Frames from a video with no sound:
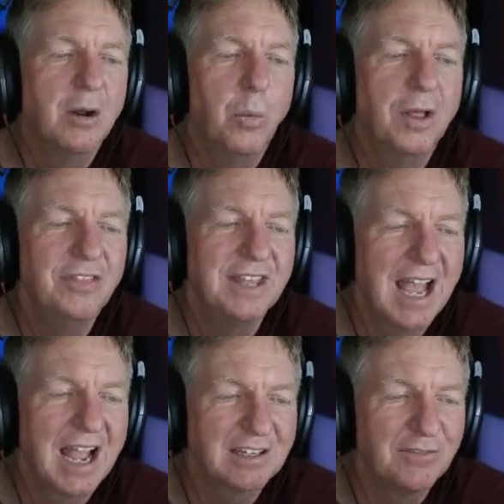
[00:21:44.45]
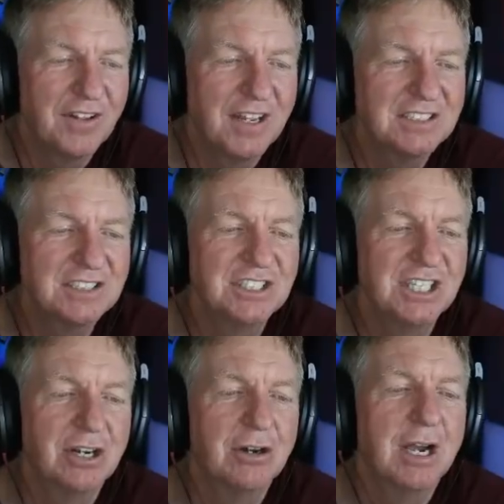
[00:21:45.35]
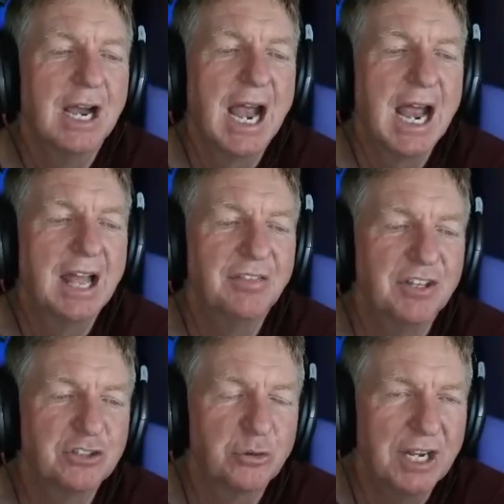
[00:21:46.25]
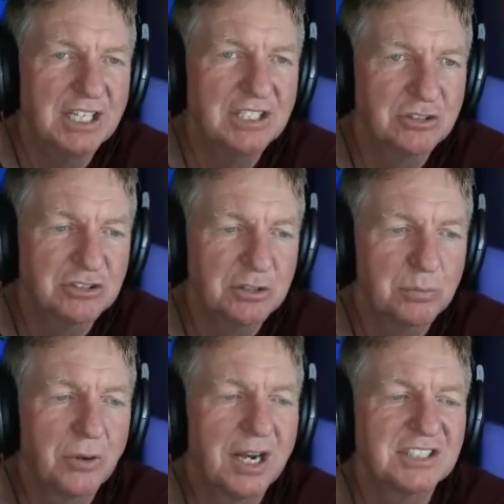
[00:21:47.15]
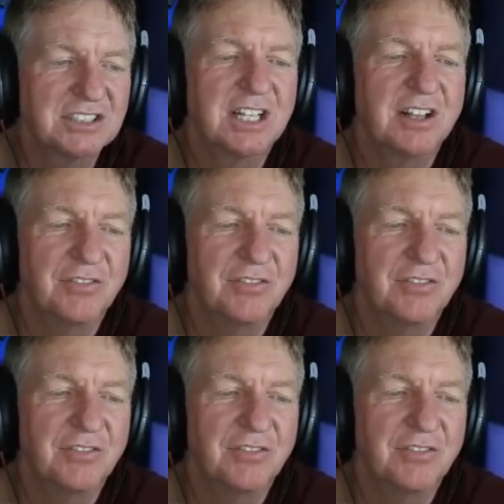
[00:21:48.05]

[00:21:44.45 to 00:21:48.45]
when the active phase is here and the trades are suppressed,